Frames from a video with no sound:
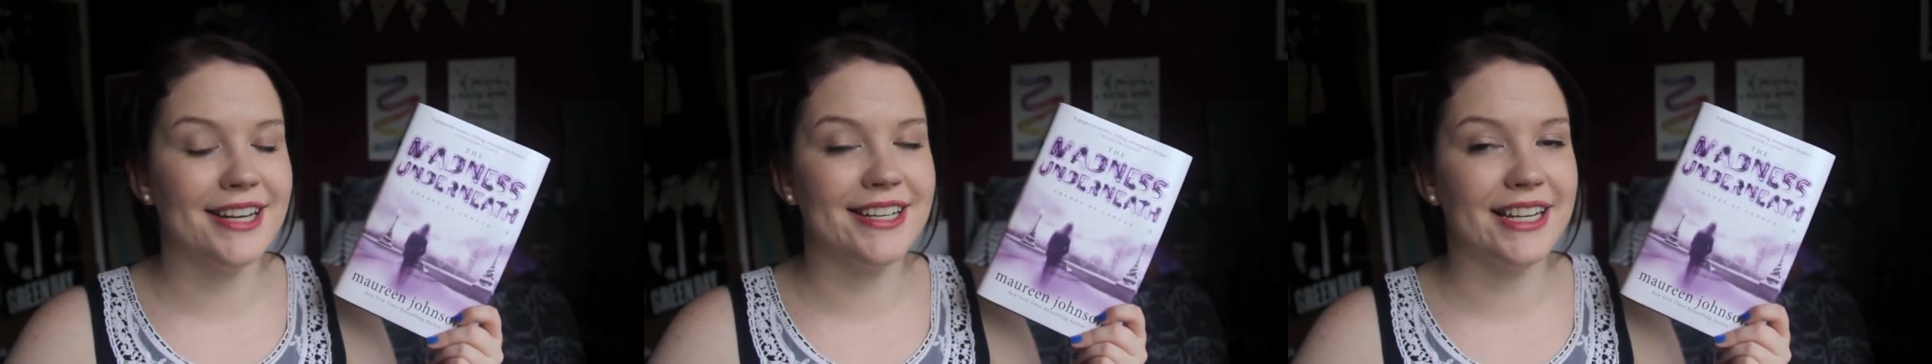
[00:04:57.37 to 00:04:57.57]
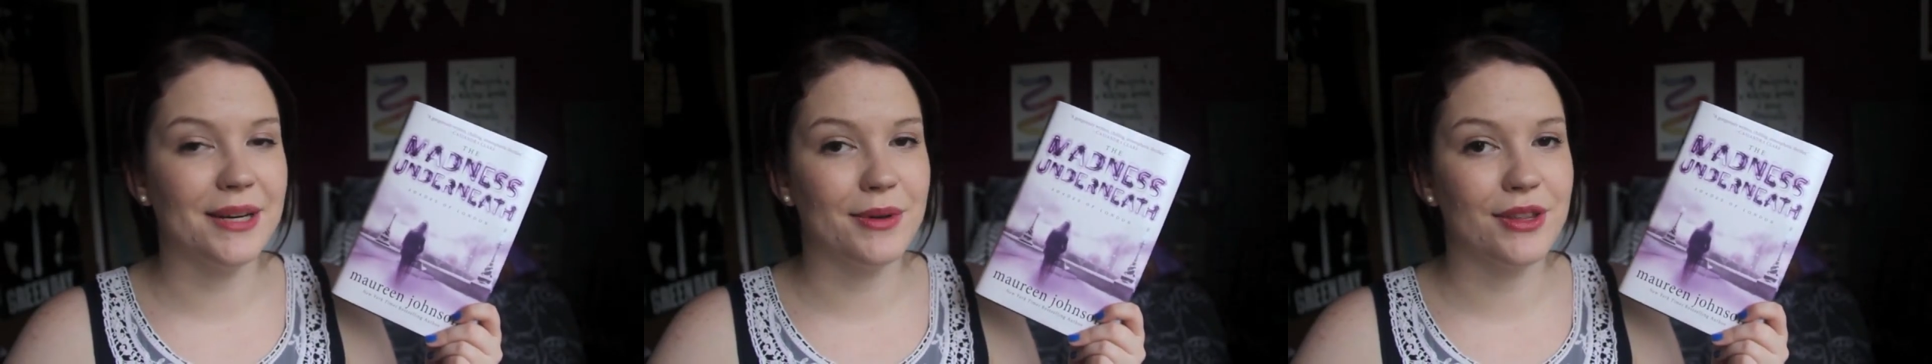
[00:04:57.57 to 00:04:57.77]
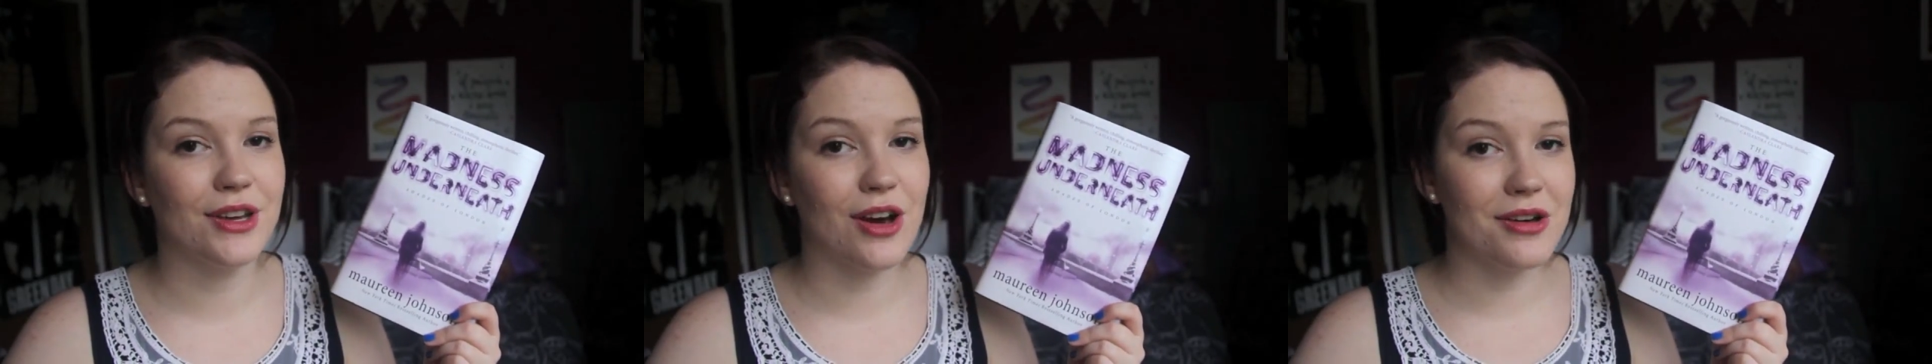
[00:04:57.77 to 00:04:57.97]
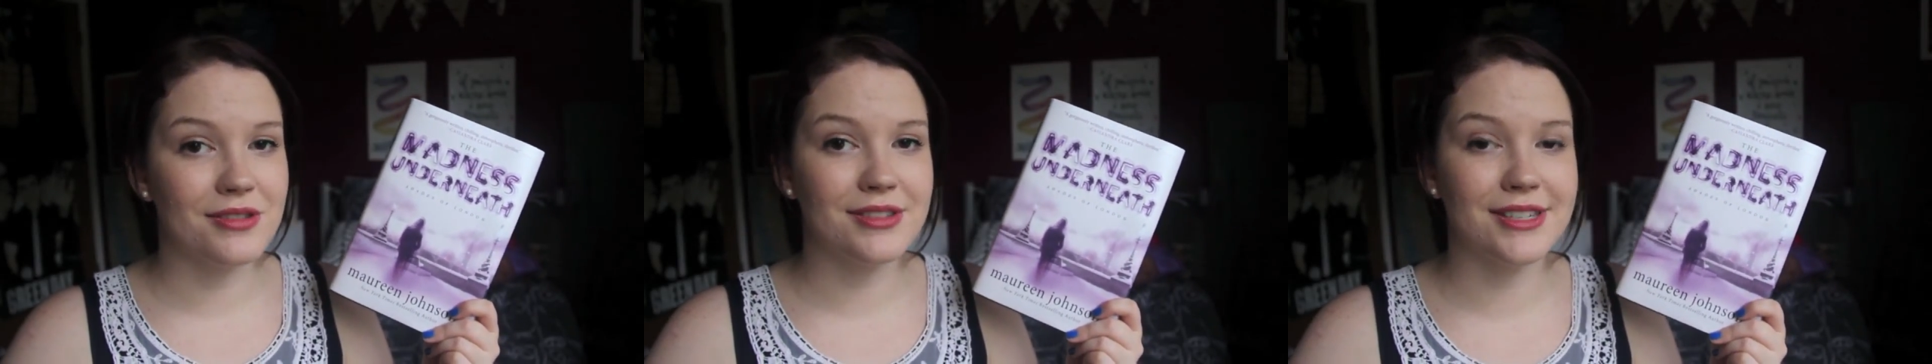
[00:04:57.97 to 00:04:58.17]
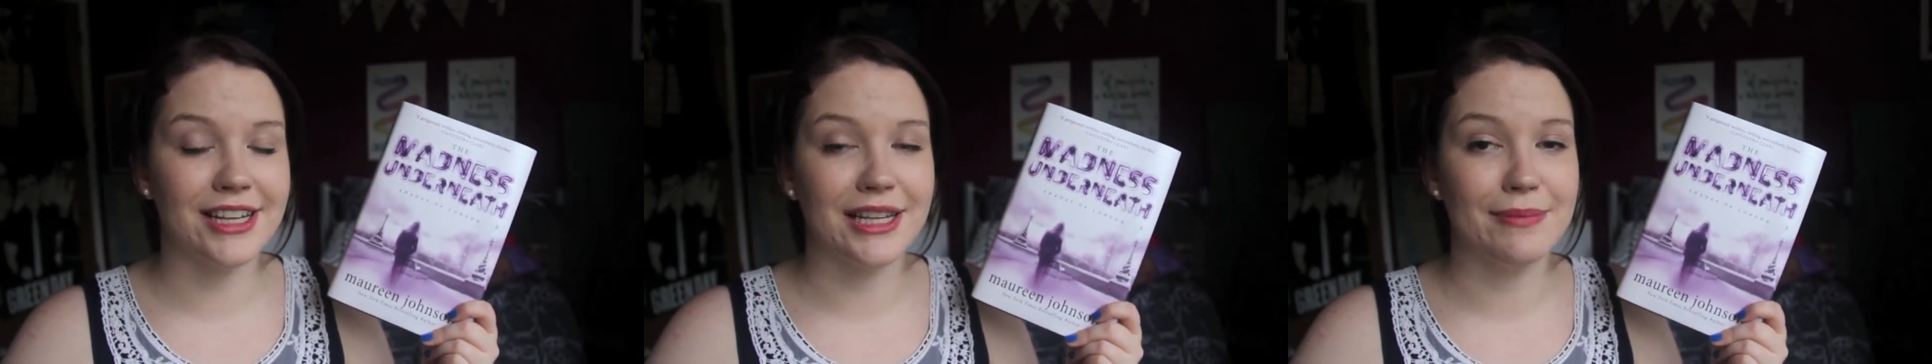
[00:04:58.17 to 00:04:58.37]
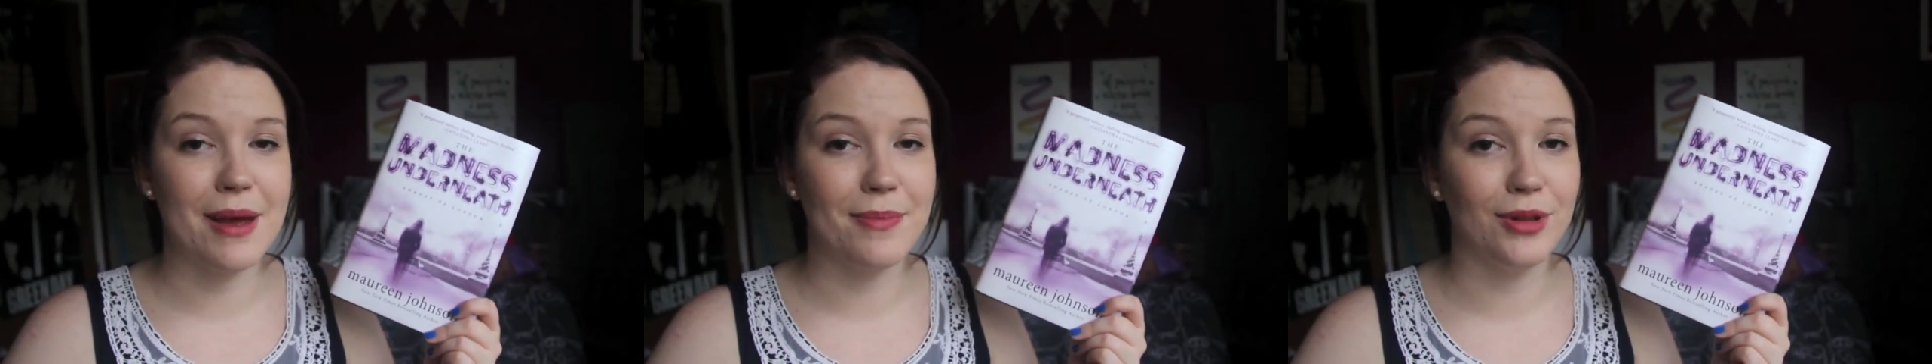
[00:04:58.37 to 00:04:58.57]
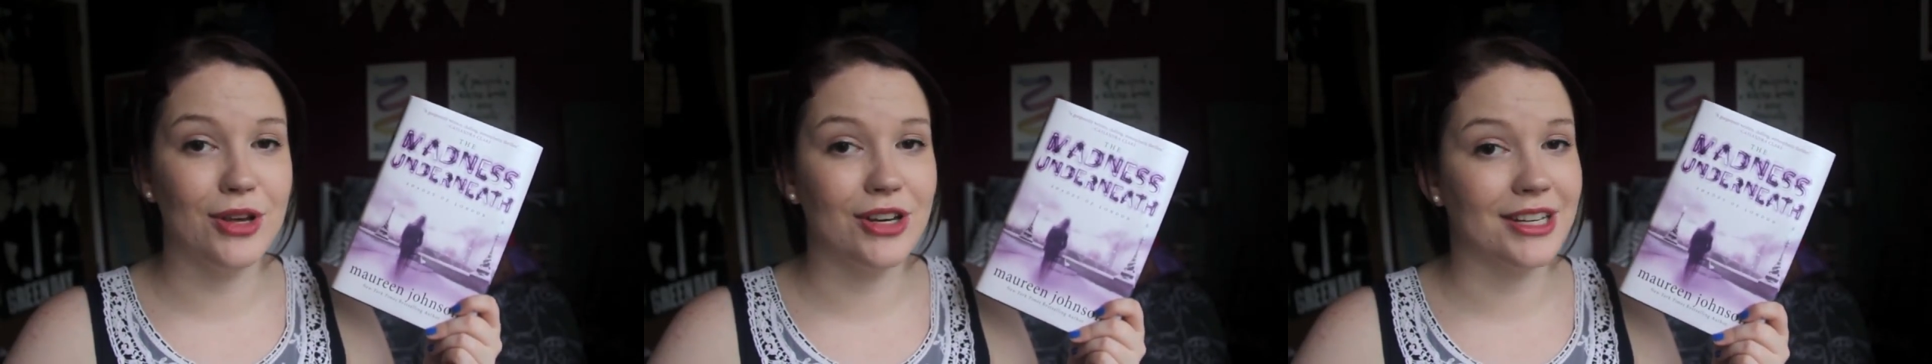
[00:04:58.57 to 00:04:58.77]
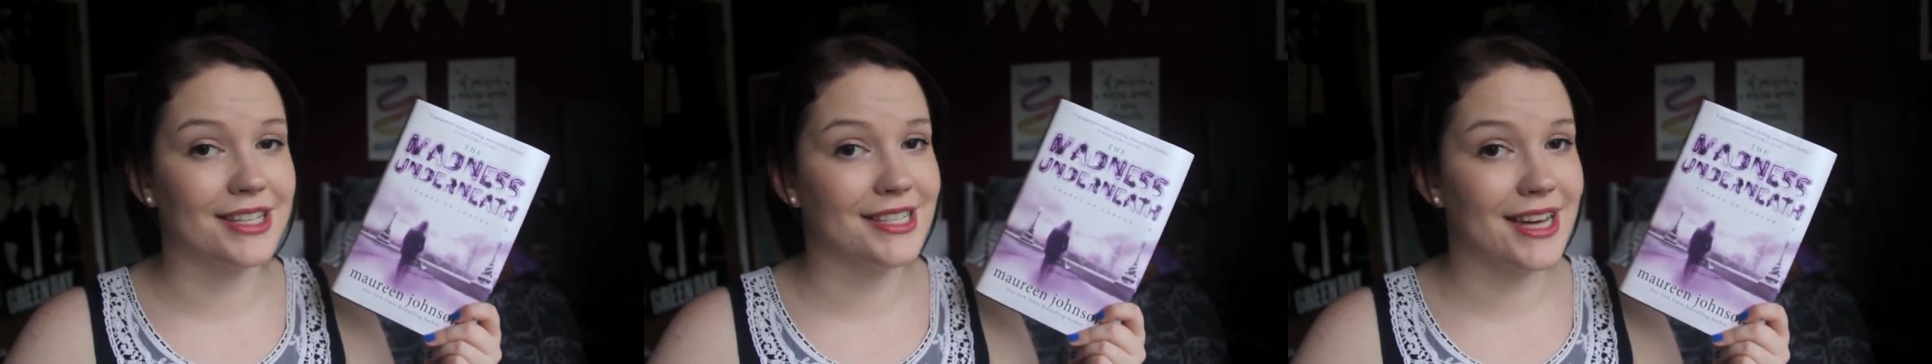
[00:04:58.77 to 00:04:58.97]
dealing with ghosts and the people who
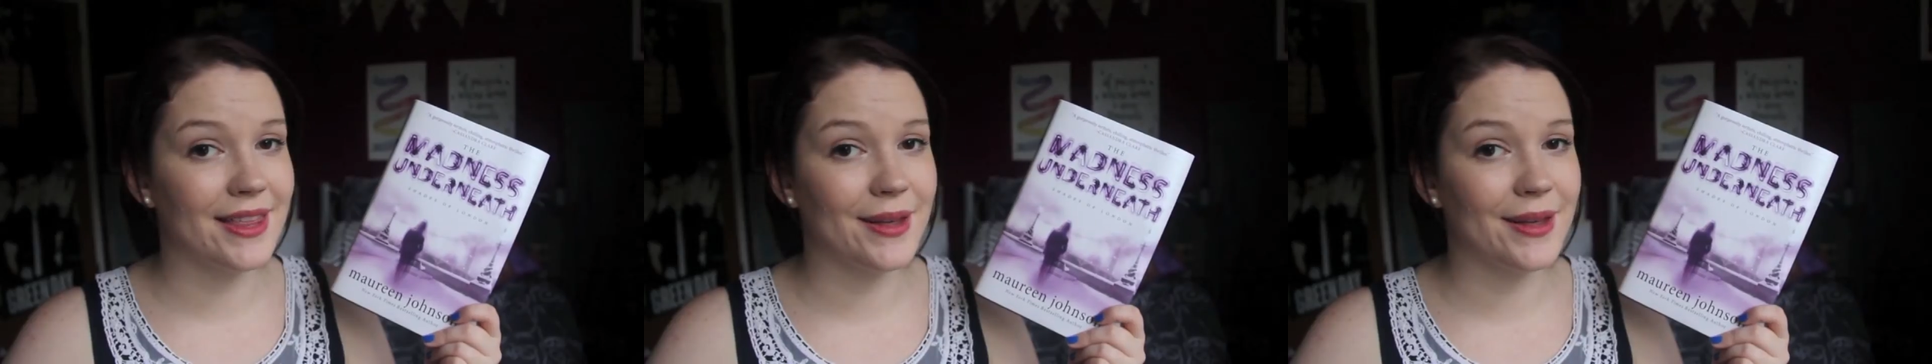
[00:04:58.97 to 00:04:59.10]
can see